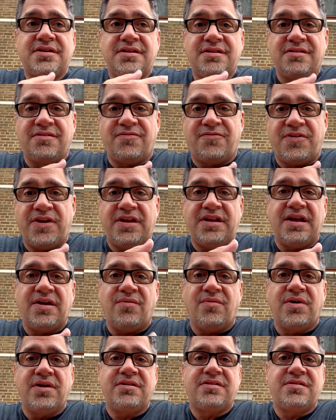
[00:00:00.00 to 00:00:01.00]
the feed and I
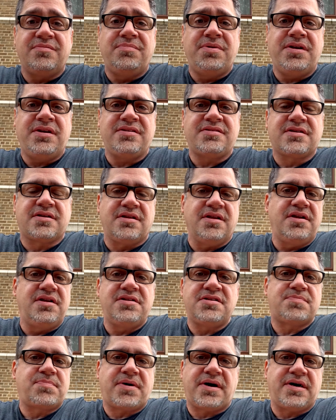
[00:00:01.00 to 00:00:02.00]
want it to be as clean as
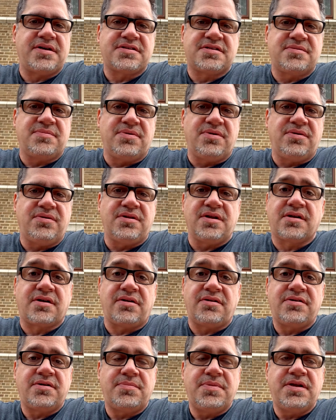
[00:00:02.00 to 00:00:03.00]
possible and the
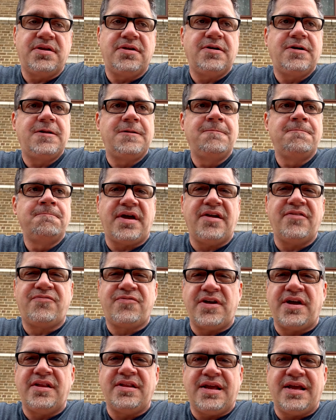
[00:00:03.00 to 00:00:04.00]
color to be good, I
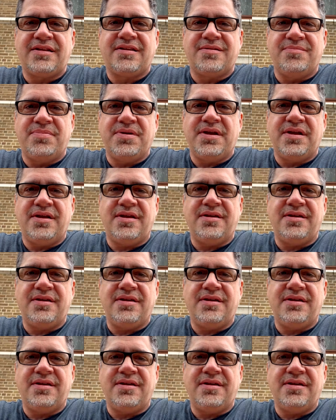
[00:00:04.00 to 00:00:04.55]
found that to be